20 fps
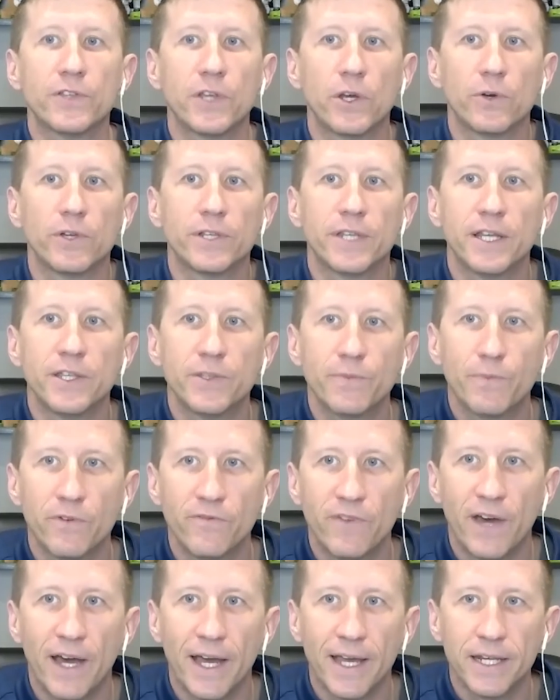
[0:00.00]
So it does
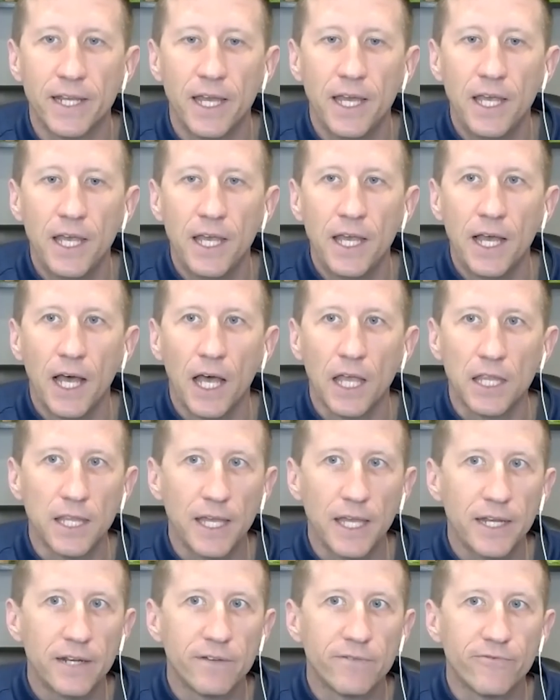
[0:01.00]
provide a
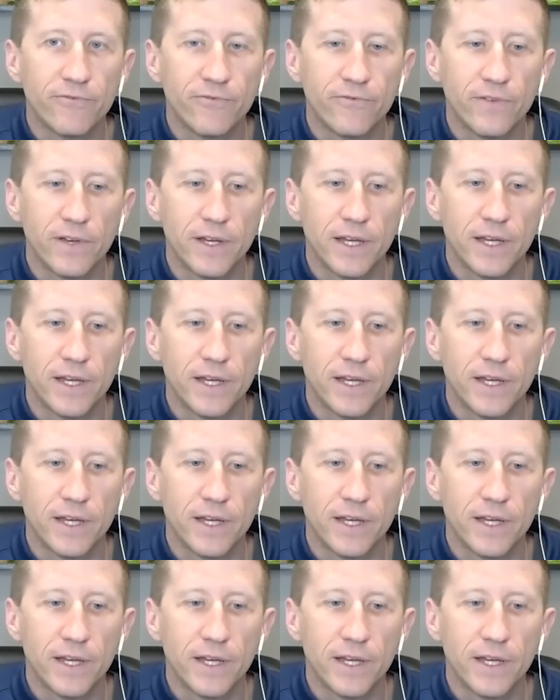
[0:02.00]
lot of